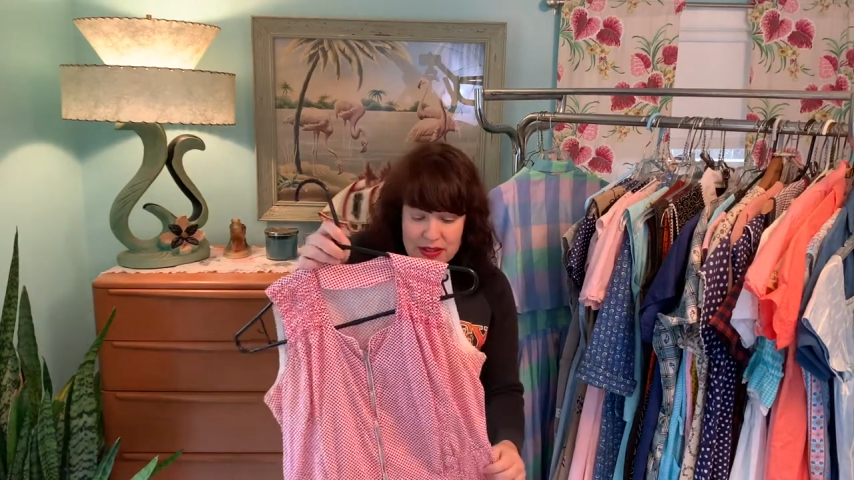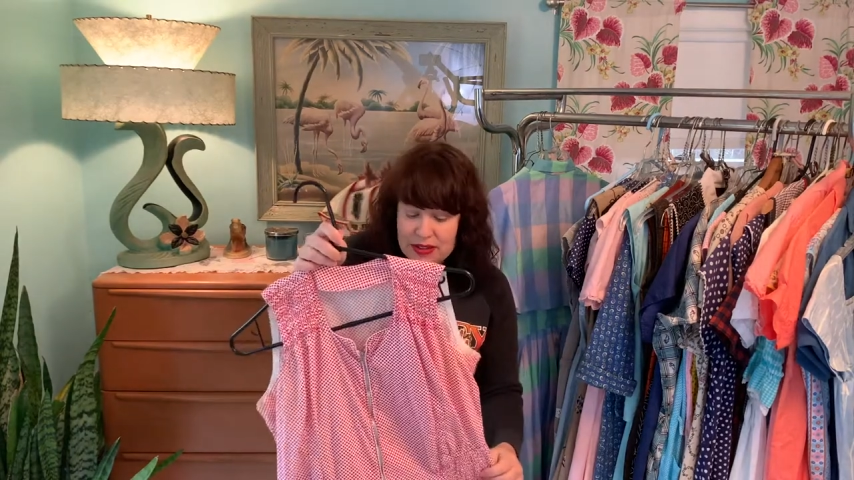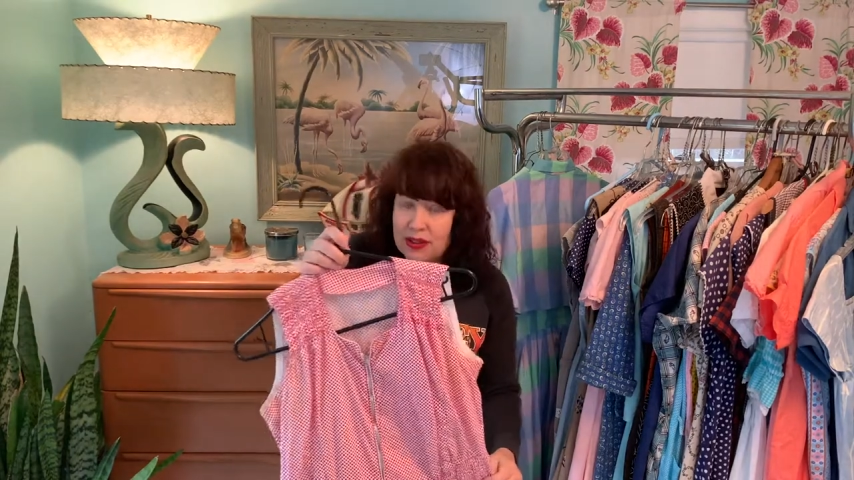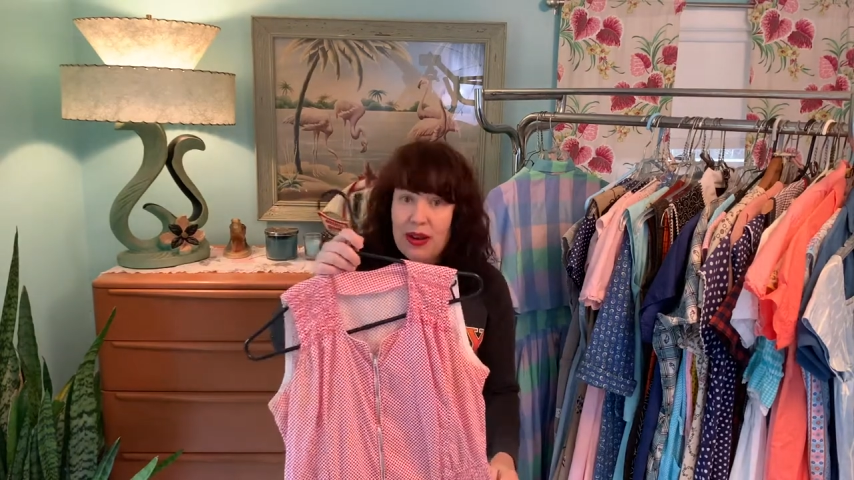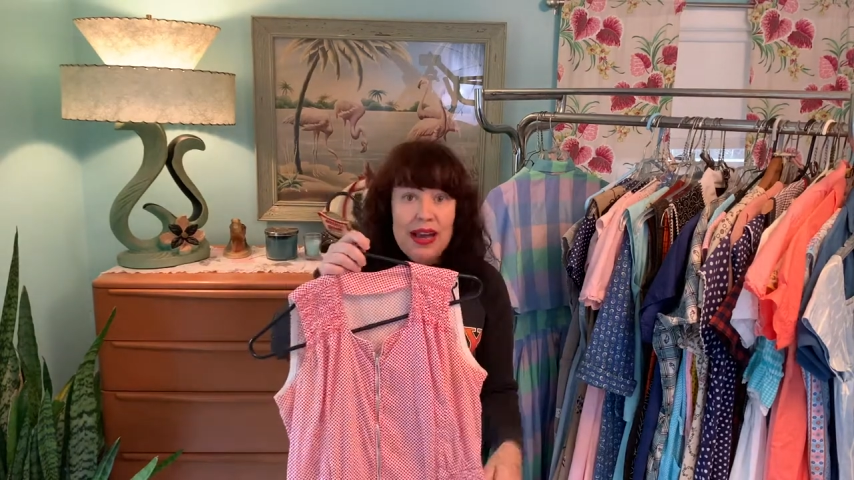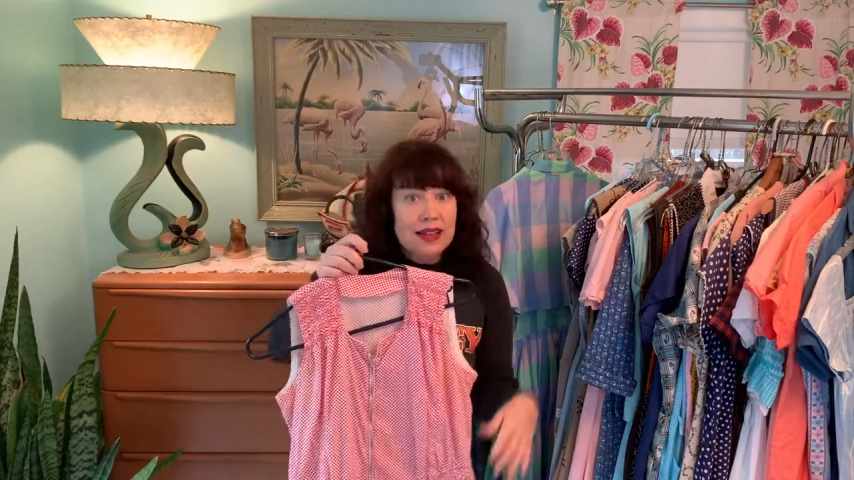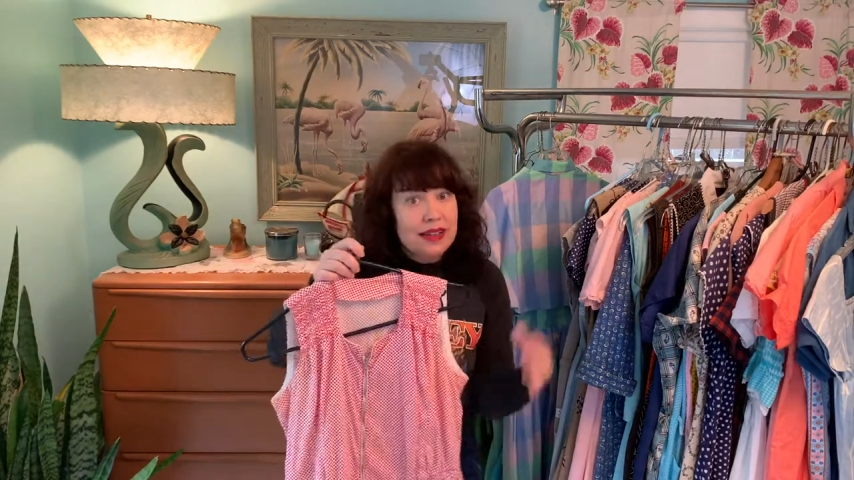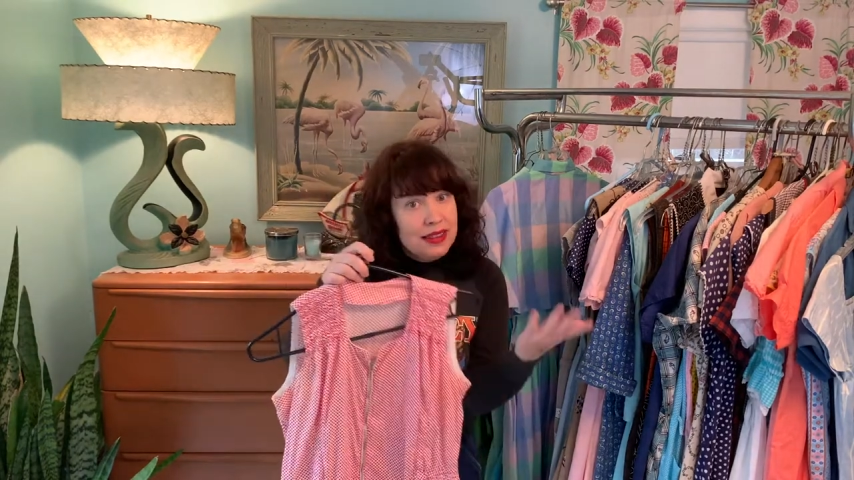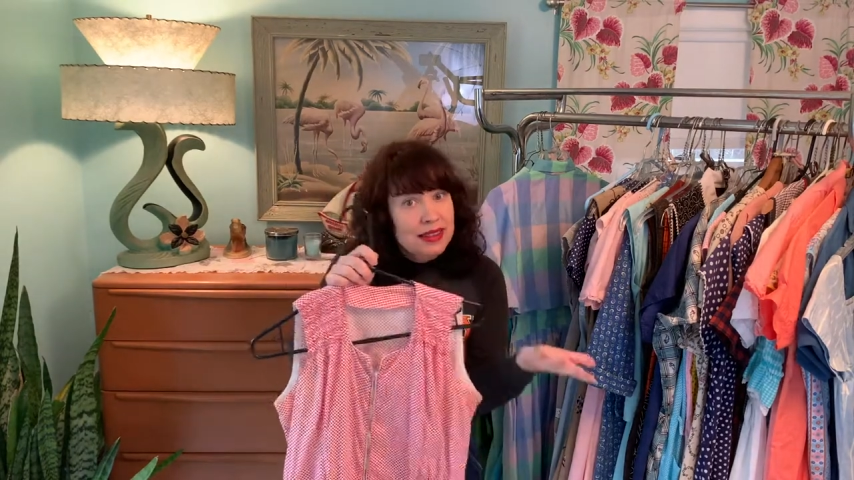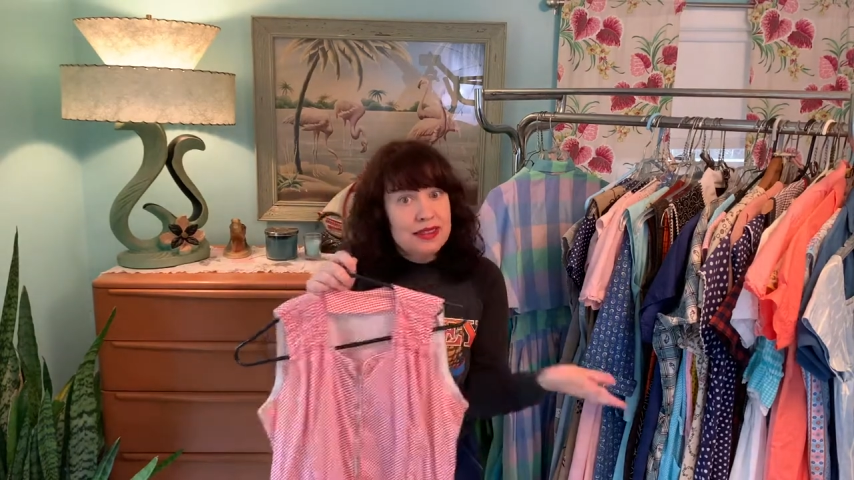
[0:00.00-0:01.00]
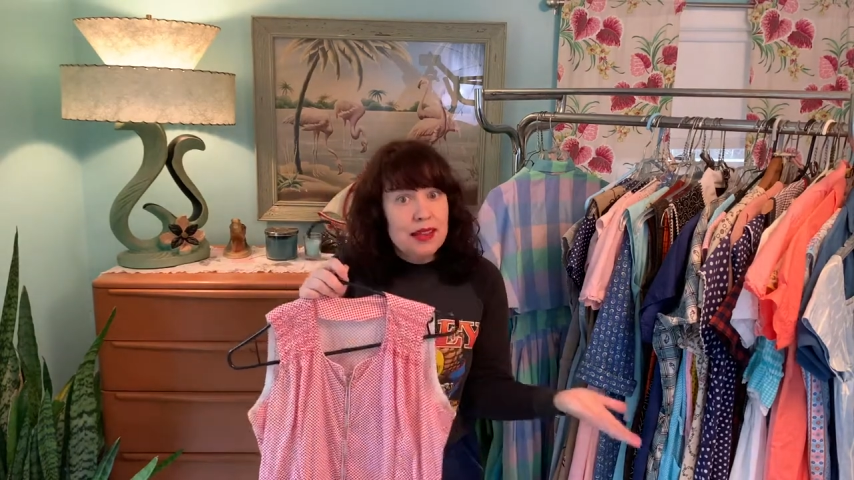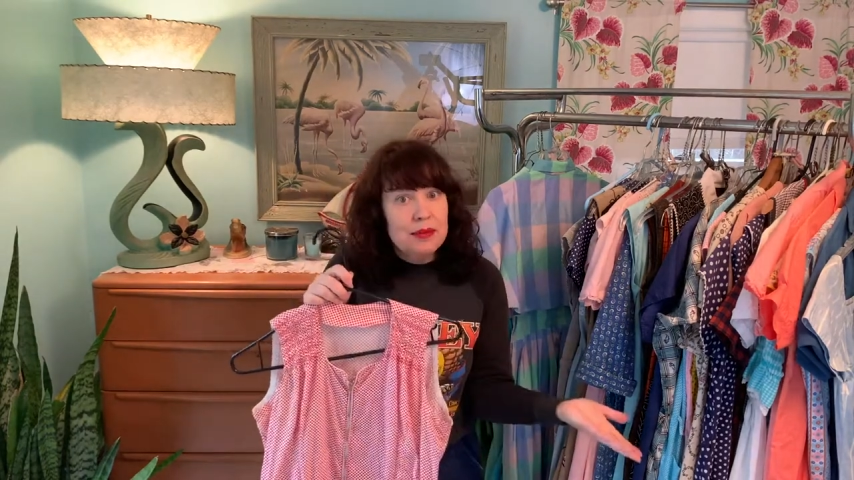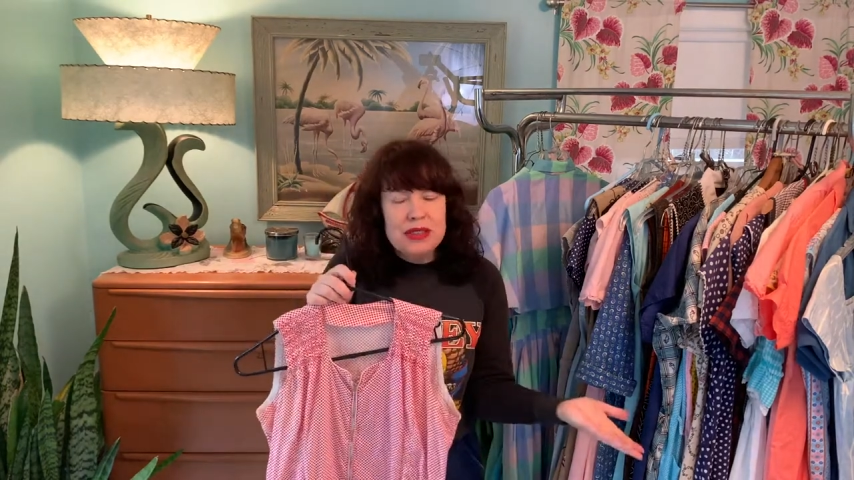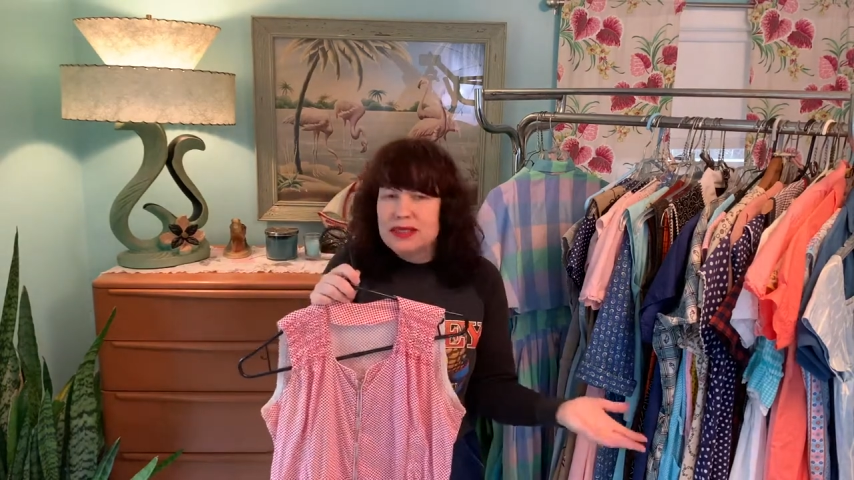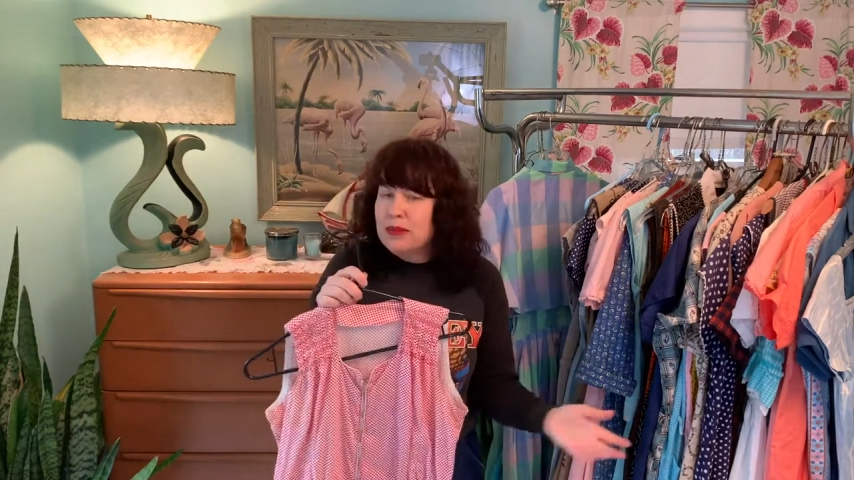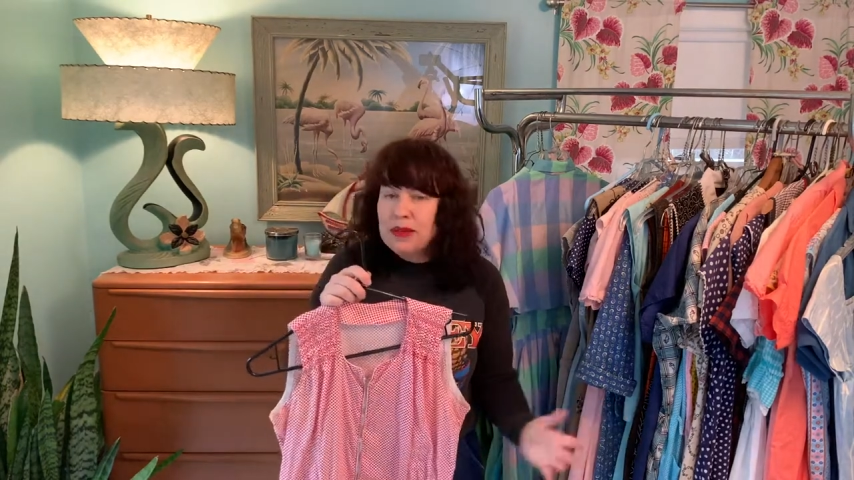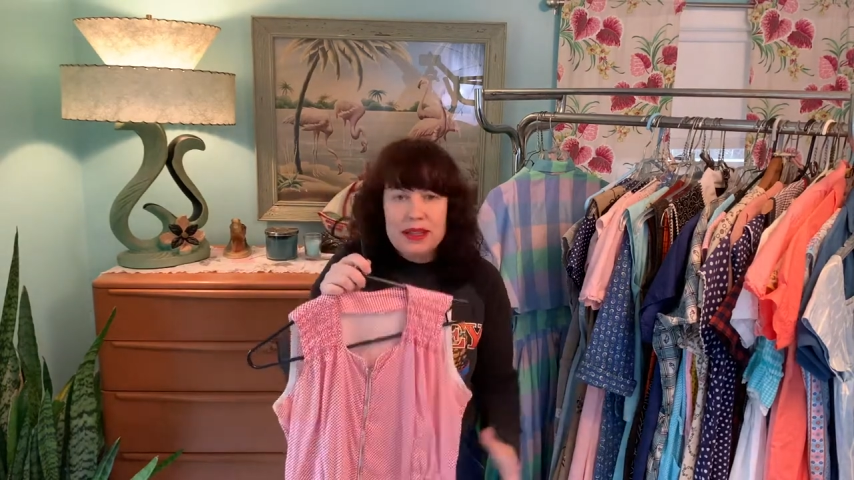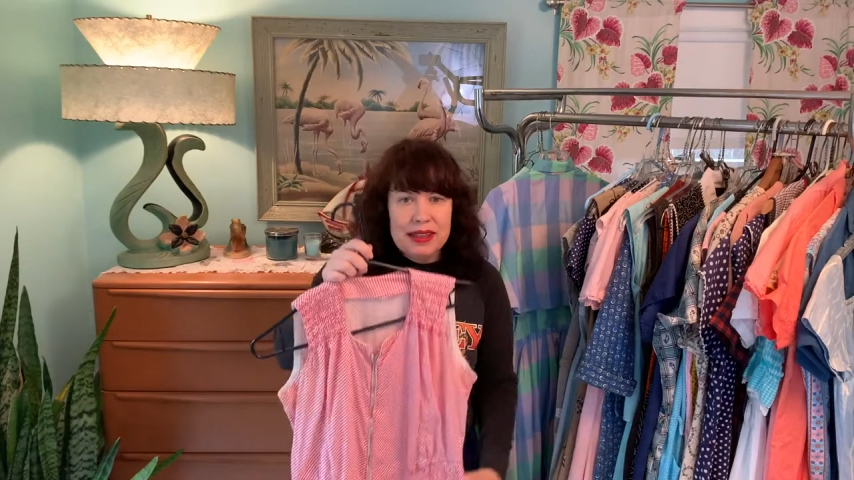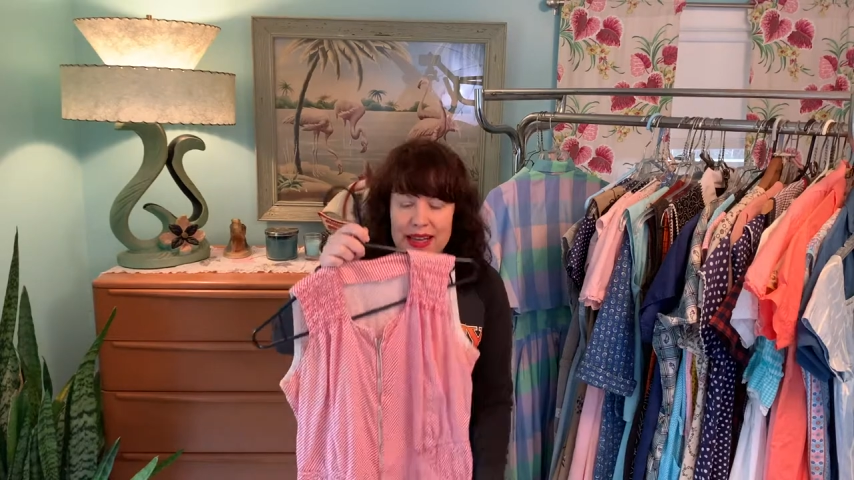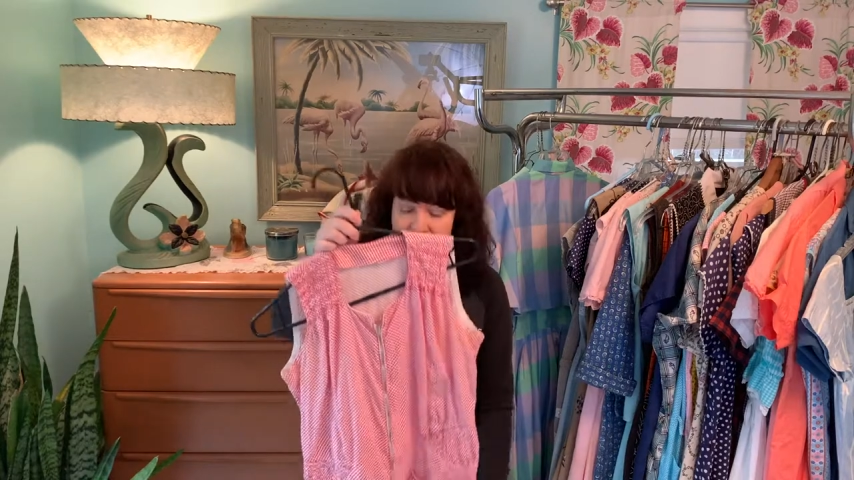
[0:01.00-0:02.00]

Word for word: So how did things get mixed up like that?